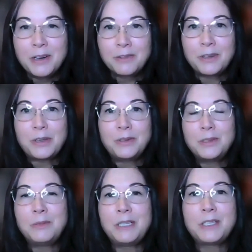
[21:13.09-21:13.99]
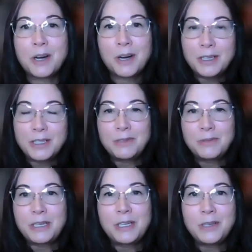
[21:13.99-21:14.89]
for you to recharge and
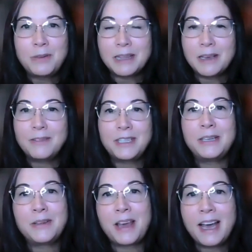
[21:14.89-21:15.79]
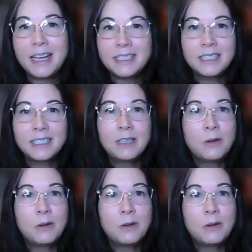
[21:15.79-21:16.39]
renew. We'd love to hear that.